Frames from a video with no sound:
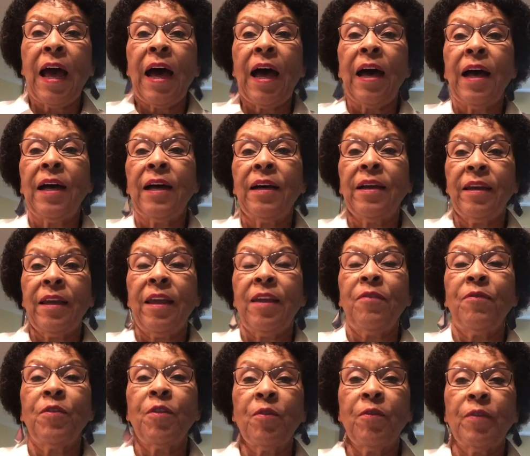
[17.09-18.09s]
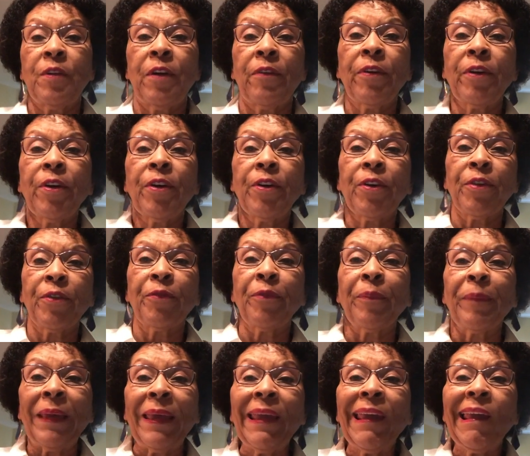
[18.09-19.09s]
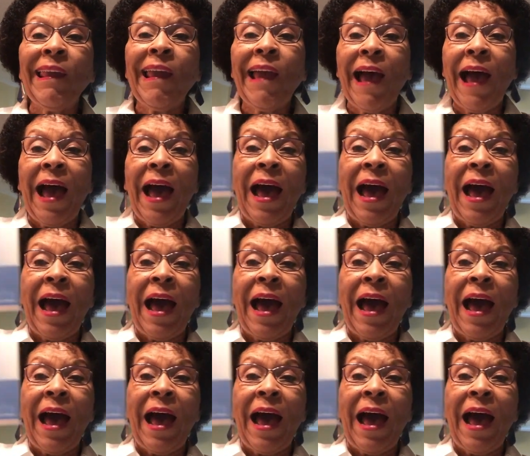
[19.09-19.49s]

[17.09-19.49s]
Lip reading: If you've never heard of me,